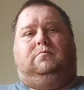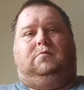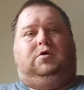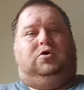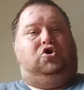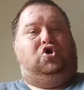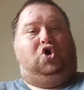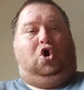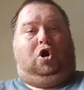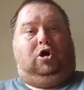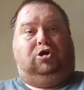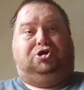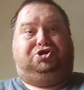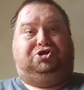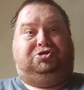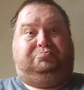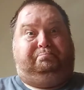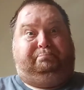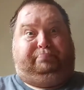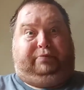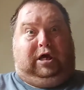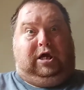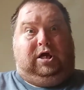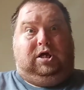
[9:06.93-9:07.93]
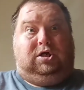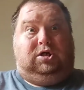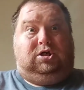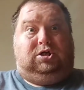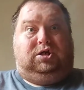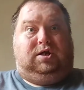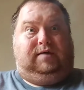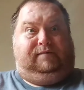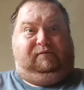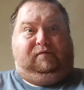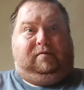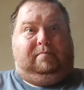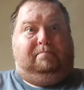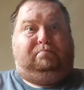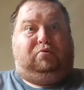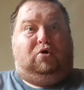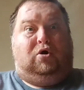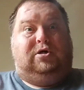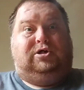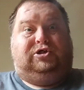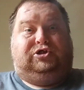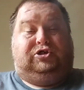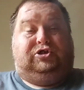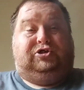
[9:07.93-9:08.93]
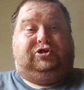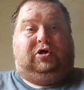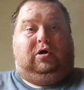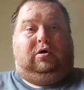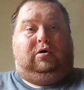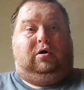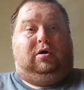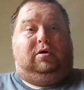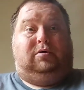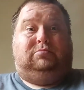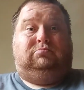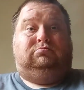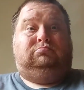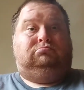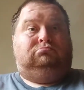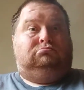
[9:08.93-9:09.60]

Yards pay different prices on